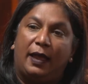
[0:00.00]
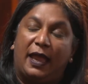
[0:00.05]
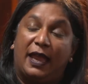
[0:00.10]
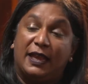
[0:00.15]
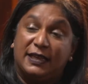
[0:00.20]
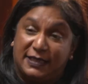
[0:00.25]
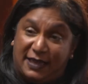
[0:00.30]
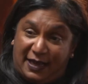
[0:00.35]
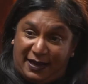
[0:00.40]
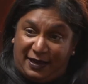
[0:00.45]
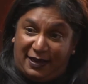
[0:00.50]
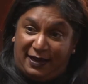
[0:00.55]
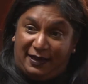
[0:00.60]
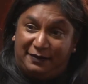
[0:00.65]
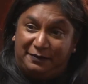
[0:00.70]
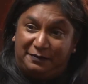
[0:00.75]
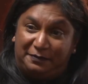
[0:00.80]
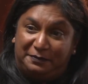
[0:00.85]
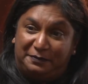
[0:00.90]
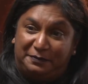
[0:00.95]
Exactly.
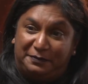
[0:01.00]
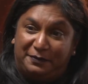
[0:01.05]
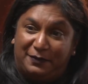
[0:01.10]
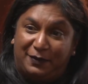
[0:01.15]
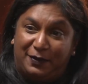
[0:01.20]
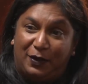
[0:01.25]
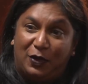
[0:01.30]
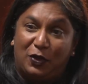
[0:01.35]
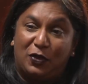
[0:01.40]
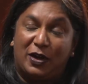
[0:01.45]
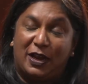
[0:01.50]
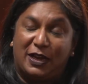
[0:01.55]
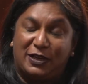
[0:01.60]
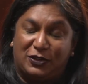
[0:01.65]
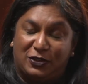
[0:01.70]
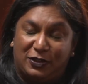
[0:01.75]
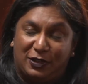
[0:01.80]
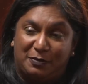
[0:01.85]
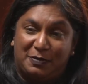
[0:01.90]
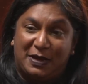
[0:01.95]
You're
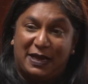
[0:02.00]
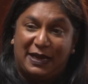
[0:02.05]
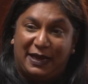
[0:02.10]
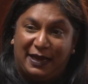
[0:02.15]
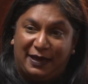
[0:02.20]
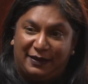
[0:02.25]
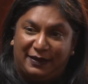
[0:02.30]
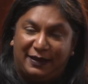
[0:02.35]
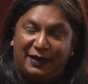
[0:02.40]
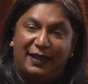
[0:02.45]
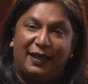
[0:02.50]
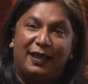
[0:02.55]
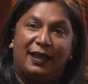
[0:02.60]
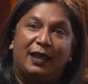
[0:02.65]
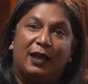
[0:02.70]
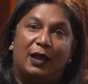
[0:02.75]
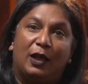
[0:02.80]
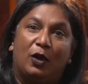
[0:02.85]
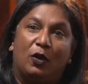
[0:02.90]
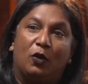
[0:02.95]
right on the money.
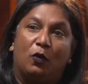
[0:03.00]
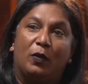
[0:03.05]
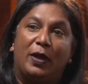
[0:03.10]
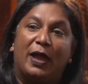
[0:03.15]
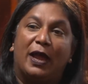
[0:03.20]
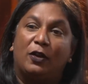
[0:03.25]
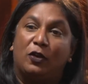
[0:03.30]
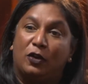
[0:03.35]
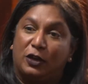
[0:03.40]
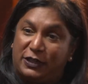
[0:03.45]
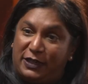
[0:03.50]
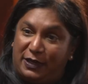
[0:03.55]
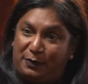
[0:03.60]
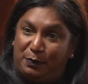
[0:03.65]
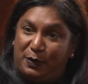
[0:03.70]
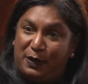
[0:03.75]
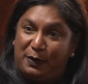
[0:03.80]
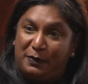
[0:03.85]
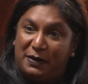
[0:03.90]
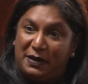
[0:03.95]
We are not
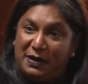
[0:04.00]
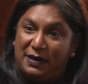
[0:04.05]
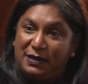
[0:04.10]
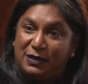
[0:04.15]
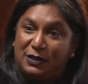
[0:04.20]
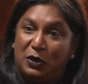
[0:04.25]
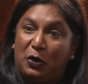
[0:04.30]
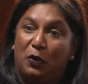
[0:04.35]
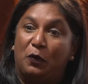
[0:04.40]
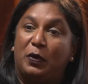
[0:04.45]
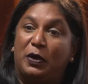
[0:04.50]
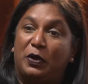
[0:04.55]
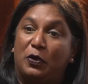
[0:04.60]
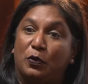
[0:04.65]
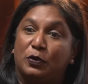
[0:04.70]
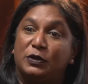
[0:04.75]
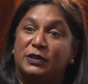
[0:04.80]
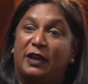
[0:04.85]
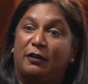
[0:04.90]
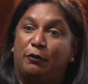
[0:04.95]
yet permanent. We
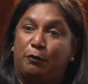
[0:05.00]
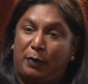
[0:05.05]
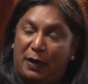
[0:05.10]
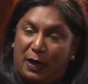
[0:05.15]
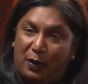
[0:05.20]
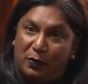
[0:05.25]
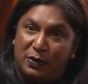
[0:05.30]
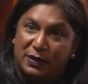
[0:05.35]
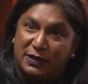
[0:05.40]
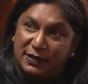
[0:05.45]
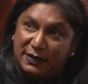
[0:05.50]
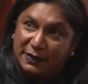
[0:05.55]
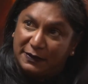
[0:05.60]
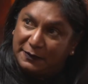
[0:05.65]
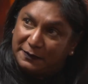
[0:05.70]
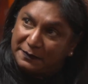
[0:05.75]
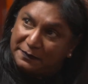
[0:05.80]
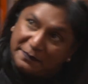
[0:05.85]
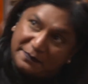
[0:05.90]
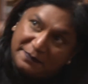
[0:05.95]
don't have powers.
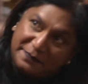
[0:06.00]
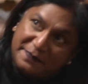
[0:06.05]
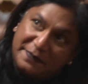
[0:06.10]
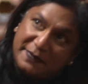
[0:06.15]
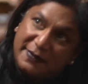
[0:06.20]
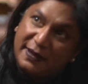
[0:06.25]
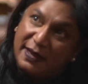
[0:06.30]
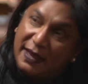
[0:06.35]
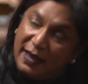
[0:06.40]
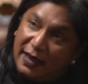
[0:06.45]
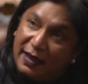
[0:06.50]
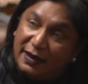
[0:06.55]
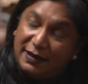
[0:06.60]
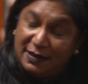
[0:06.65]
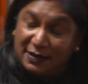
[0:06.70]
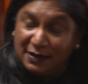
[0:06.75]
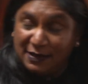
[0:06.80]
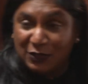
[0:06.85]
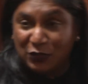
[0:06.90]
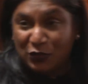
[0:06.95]

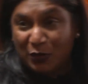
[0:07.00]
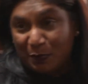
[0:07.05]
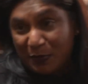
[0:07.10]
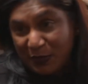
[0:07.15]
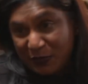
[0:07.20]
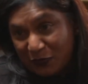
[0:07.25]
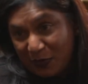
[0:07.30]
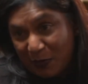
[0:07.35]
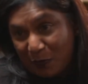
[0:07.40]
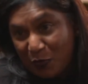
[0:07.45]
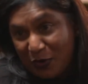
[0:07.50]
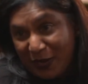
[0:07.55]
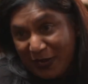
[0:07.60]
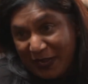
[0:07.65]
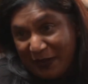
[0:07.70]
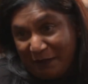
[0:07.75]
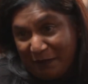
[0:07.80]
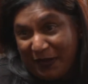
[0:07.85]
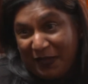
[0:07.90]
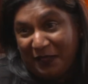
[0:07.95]
Didn't stop us from
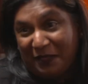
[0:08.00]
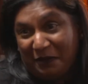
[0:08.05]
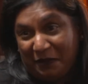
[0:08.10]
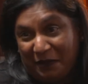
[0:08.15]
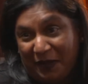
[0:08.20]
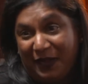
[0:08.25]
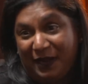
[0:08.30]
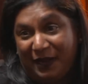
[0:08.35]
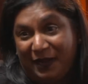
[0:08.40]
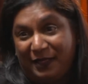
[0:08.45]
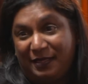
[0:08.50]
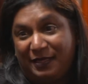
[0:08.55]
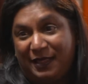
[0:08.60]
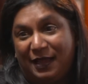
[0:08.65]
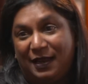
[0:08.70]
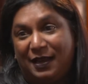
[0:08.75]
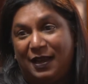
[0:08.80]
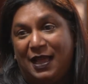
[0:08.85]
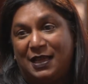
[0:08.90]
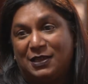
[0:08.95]
working, by the way, and I
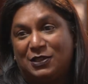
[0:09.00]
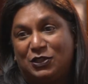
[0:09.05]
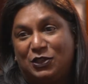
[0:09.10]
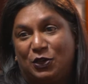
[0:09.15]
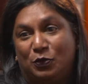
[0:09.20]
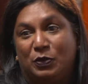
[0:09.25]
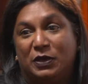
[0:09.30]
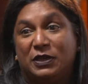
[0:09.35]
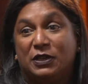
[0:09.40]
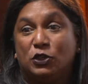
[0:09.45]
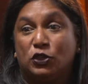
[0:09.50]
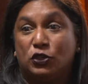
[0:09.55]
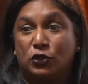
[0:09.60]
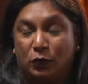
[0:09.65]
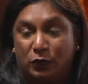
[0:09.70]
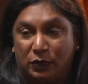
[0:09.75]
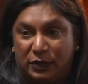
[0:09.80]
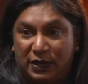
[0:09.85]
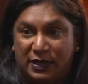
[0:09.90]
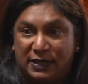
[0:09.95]
think last year we did
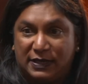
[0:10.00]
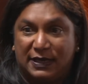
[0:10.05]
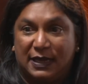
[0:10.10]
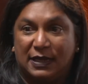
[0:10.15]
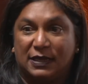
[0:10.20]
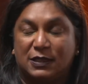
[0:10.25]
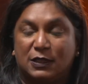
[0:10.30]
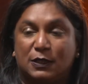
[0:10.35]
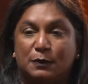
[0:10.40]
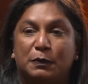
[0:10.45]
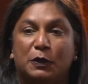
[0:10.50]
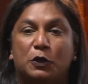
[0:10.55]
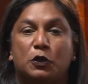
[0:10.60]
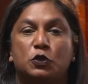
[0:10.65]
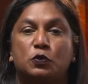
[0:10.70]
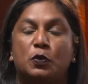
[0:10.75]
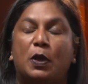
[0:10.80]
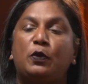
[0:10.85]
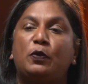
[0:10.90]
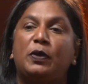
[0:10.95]
show the results.
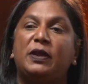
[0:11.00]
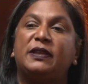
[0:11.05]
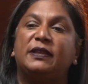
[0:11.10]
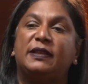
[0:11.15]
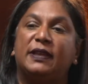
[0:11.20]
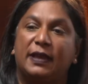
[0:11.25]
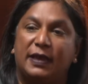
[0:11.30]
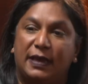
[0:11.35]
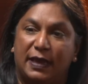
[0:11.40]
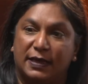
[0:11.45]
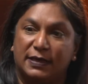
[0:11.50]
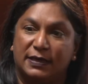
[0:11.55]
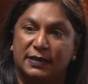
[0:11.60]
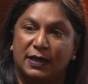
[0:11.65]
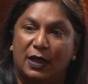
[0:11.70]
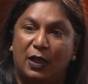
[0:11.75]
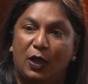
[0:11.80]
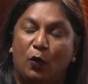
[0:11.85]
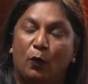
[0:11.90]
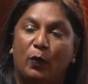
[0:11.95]
Because what we did is
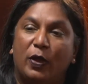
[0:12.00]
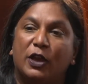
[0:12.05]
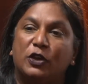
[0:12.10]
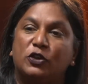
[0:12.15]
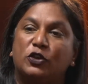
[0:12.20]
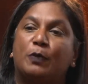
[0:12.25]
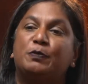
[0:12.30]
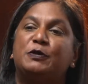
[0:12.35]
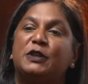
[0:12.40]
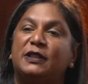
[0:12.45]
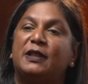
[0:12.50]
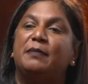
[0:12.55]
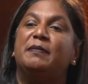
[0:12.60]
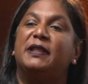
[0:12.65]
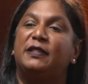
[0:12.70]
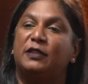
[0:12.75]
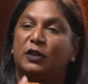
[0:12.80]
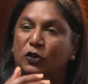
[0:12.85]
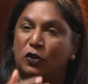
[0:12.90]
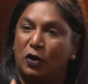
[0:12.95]
we adopted the
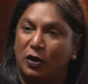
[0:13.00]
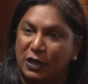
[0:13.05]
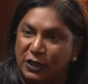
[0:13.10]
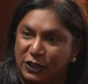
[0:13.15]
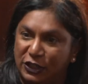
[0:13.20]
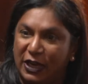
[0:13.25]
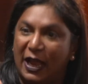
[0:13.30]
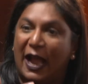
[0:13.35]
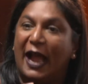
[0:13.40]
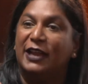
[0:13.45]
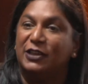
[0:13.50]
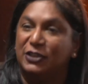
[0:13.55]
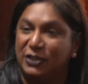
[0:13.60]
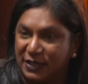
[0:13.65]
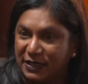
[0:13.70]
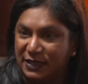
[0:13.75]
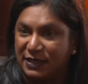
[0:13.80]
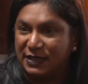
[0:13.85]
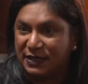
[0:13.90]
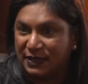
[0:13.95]
methodology I
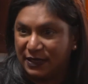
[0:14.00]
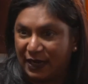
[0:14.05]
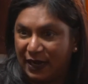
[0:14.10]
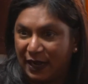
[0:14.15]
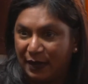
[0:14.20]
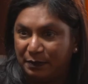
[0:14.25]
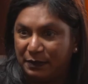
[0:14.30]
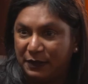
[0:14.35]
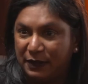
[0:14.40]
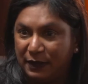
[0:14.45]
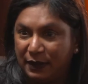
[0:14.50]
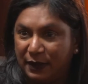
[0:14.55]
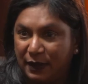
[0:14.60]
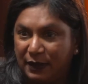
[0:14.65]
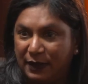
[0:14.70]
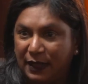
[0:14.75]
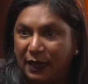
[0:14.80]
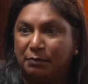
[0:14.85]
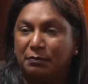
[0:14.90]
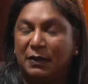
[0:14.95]
just described,
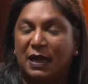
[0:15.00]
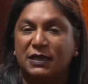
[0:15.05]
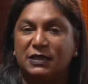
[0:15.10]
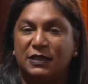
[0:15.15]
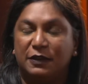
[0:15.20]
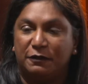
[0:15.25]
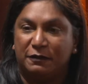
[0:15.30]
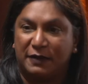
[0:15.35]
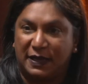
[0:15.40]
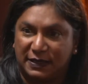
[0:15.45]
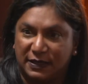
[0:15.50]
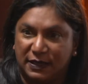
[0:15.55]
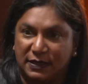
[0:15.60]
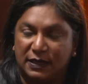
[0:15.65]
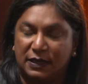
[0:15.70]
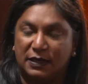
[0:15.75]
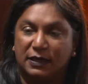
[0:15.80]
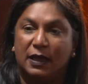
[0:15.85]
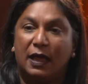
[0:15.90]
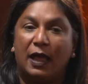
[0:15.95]
that
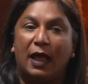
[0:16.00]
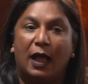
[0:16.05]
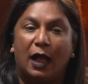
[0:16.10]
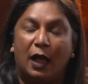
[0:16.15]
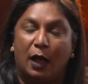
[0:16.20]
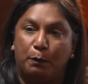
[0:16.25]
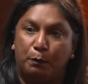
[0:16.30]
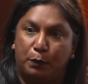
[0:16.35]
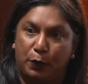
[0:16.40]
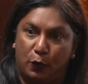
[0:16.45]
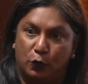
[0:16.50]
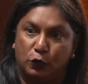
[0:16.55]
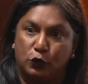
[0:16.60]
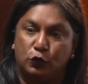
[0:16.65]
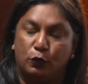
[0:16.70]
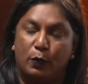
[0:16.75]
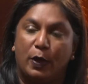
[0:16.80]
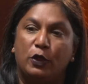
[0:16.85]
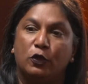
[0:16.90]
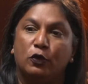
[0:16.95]
multifaceted
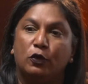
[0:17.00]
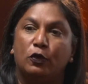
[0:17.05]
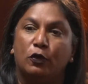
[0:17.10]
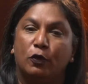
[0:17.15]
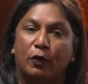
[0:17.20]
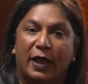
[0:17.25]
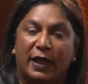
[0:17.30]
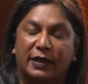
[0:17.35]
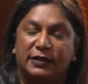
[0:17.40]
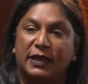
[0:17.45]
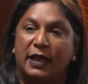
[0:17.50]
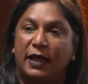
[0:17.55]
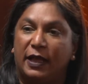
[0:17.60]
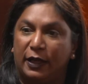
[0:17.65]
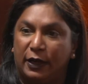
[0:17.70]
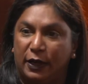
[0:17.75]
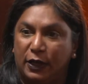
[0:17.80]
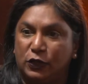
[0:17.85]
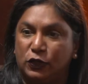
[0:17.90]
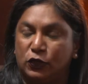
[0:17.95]
approach where you look at
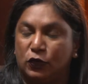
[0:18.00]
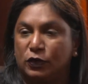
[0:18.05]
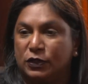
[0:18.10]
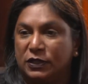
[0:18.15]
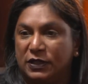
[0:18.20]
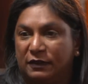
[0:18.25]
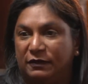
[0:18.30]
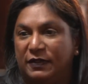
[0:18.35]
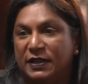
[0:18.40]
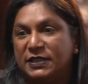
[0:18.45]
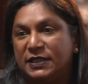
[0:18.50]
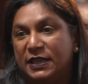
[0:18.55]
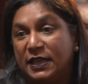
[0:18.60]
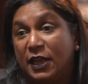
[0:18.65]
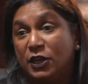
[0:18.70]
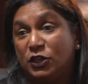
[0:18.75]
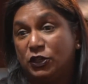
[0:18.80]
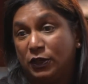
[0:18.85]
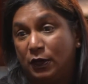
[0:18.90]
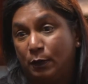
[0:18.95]
resource
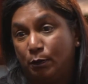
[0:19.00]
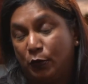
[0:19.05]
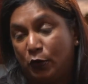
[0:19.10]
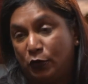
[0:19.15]
investigation and